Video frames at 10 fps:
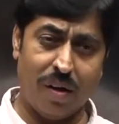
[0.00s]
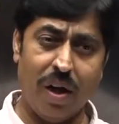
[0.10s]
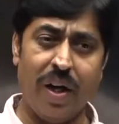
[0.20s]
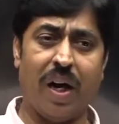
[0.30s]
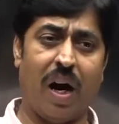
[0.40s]

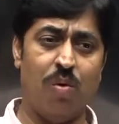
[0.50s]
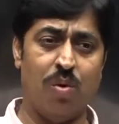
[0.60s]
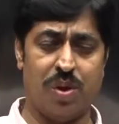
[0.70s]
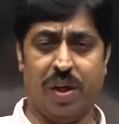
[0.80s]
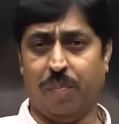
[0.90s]
clear how
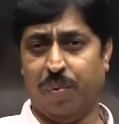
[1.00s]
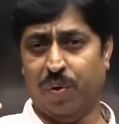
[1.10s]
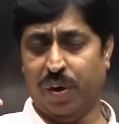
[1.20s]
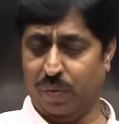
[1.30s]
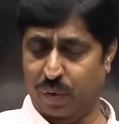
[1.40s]
to set up
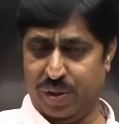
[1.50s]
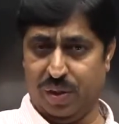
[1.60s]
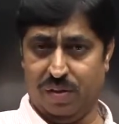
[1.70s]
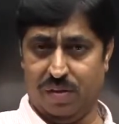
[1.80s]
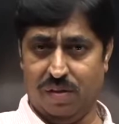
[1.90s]
your
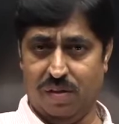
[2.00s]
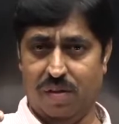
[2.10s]
equations